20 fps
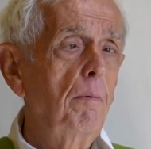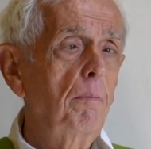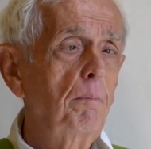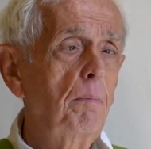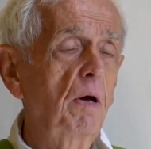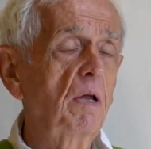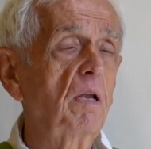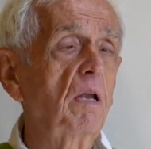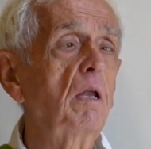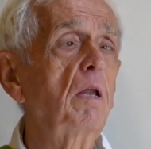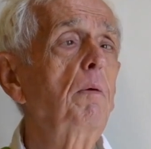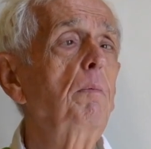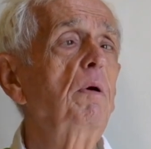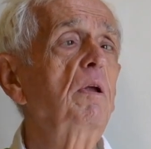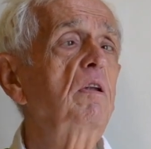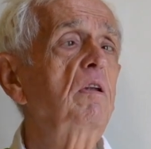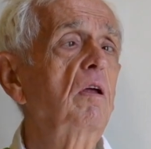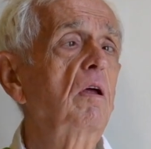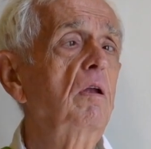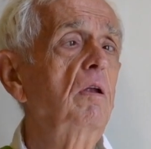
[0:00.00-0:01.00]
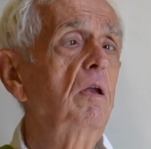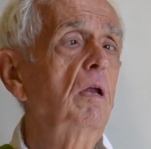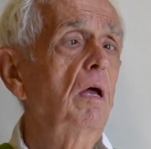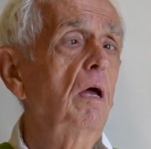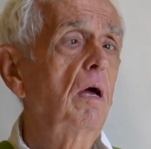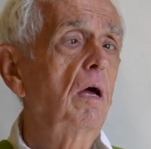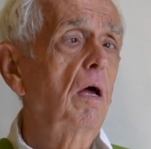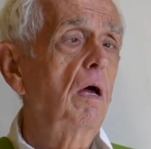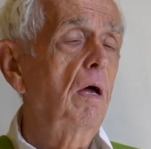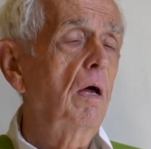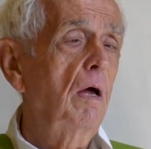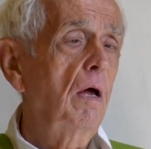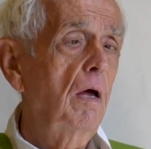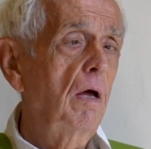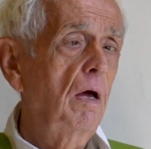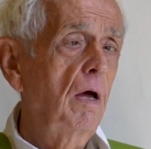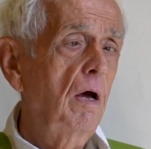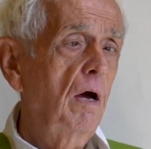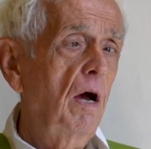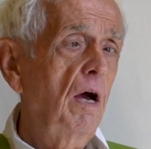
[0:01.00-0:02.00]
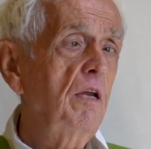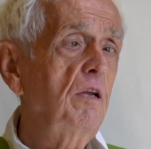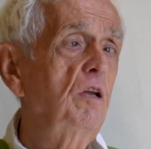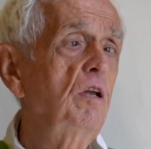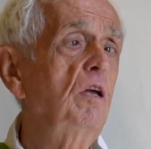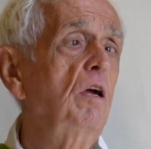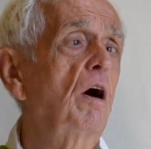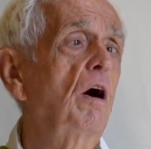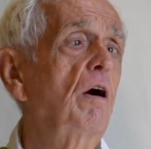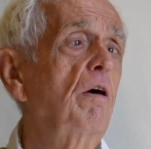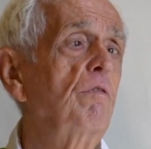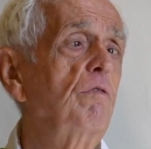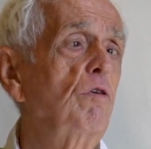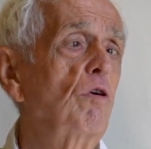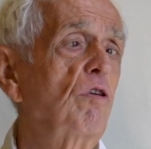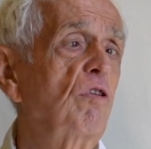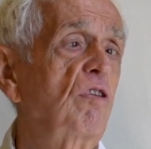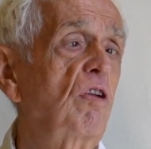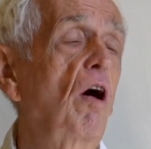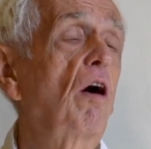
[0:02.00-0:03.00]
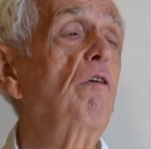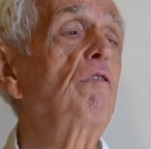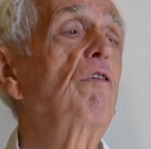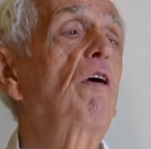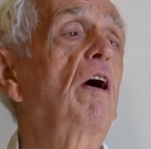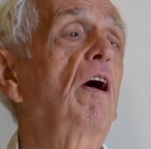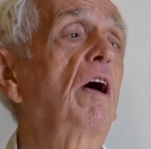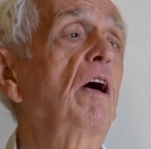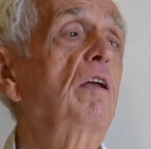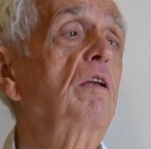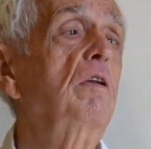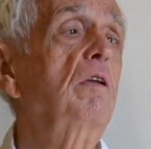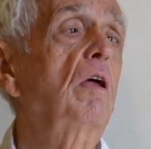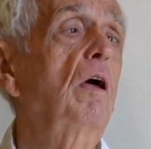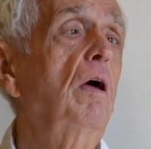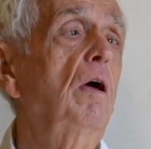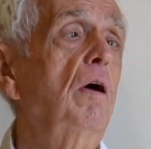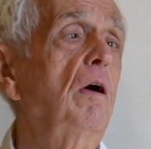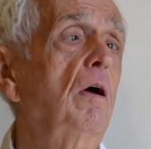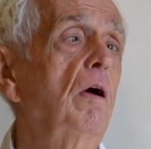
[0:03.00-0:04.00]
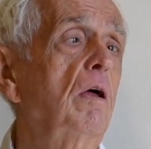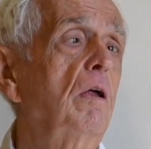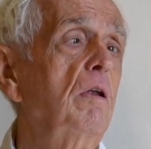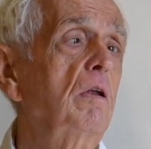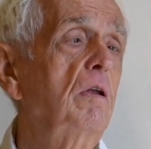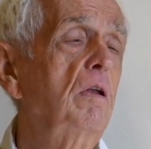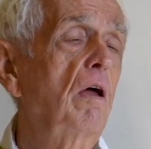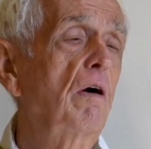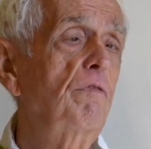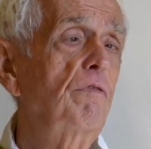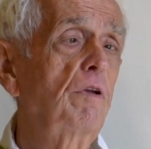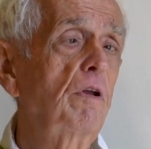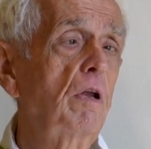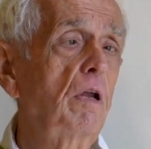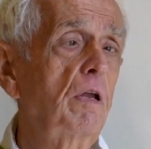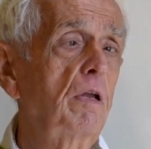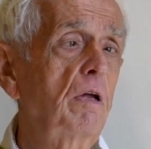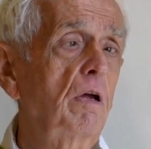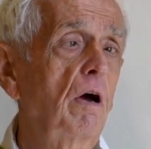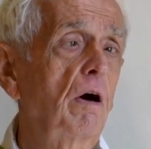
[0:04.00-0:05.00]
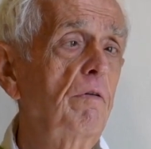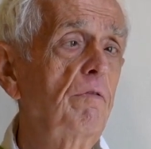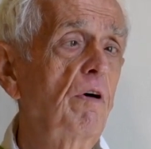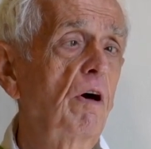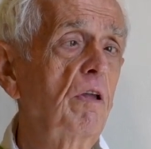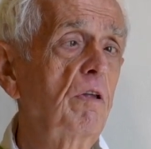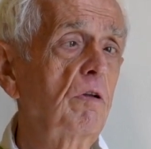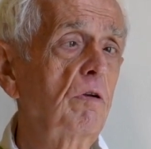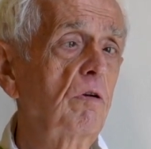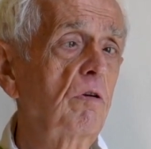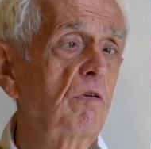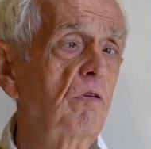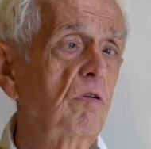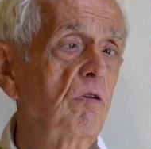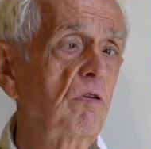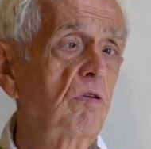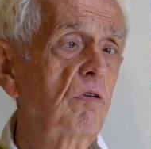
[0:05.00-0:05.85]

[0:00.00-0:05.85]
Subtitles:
but limited idea of yourself and definitely of others.